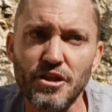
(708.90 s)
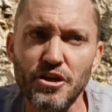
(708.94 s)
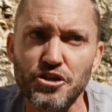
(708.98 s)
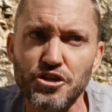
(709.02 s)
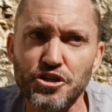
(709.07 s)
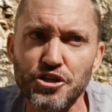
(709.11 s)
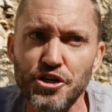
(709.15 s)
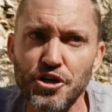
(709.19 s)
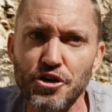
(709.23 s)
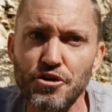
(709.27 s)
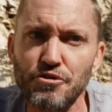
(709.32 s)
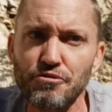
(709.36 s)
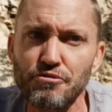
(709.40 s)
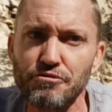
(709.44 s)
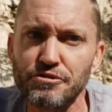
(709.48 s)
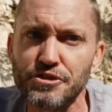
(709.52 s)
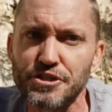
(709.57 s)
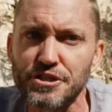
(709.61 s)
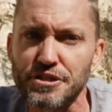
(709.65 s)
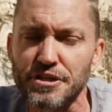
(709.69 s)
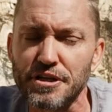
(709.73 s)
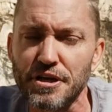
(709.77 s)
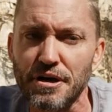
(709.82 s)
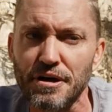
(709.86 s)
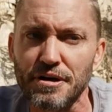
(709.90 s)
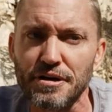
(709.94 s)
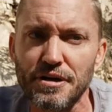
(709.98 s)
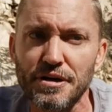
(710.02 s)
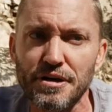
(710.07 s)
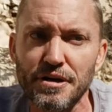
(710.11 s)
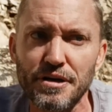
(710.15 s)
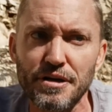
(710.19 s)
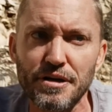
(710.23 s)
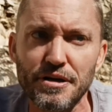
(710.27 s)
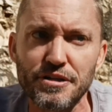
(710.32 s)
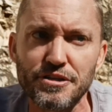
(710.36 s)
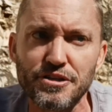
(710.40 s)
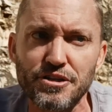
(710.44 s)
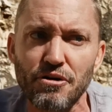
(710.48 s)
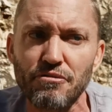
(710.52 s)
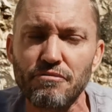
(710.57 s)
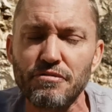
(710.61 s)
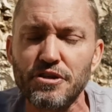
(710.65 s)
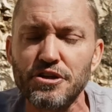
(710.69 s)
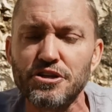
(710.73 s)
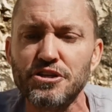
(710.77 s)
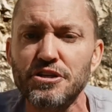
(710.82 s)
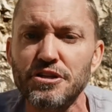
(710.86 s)
Jews, so
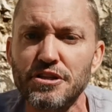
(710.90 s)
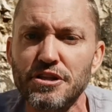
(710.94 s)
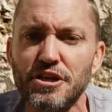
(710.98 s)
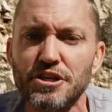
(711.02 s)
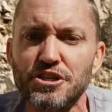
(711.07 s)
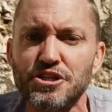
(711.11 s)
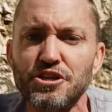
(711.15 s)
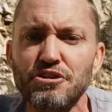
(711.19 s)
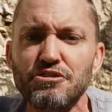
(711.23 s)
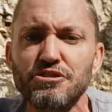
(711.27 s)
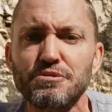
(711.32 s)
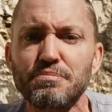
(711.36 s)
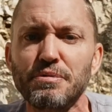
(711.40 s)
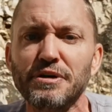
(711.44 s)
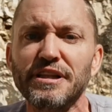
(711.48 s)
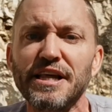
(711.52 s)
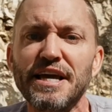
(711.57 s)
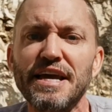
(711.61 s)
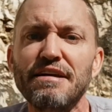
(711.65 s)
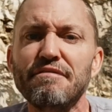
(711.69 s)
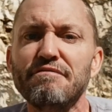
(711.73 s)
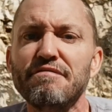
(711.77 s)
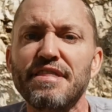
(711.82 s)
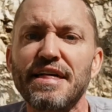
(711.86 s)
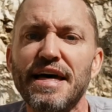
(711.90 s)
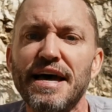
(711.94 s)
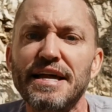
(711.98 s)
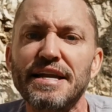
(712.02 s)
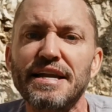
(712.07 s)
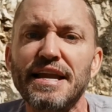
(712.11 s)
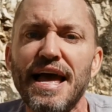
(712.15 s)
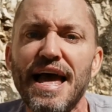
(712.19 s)
the Jews believe that